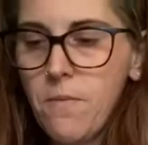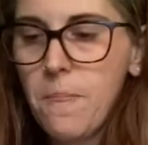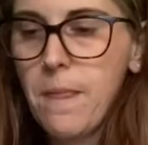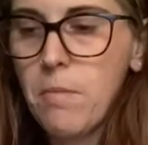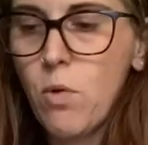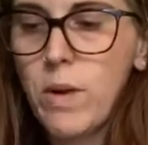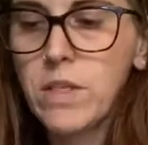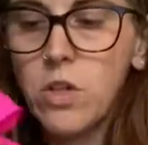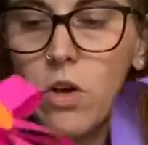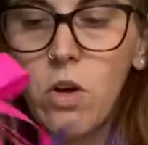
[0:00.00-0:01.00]
I'm going
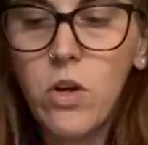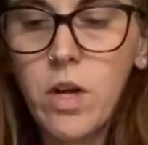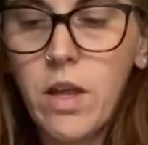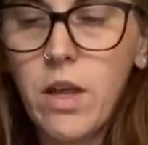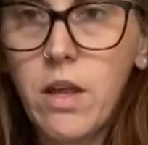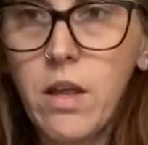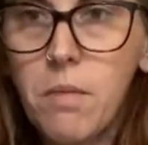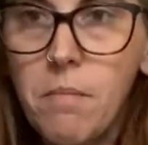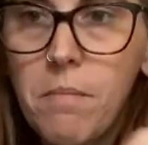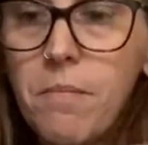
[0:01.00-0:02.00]
to hook
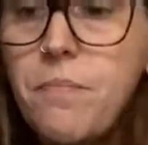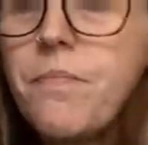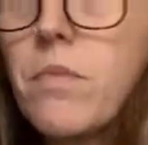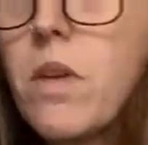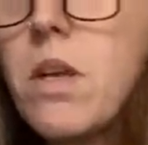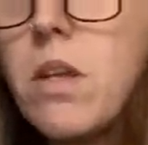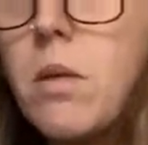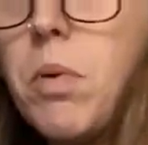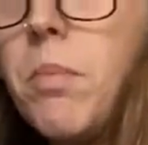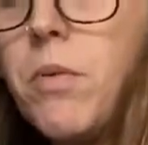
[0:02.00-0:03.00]
the
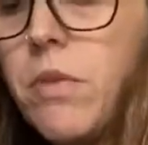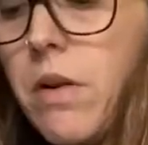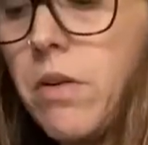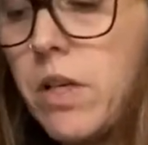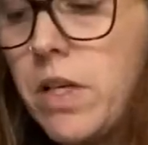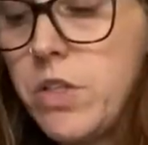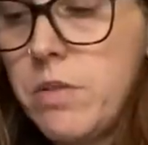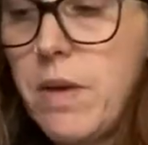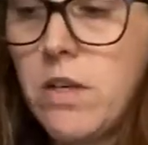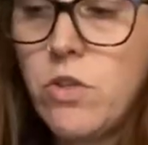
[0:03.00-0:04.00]
purple flower that I just made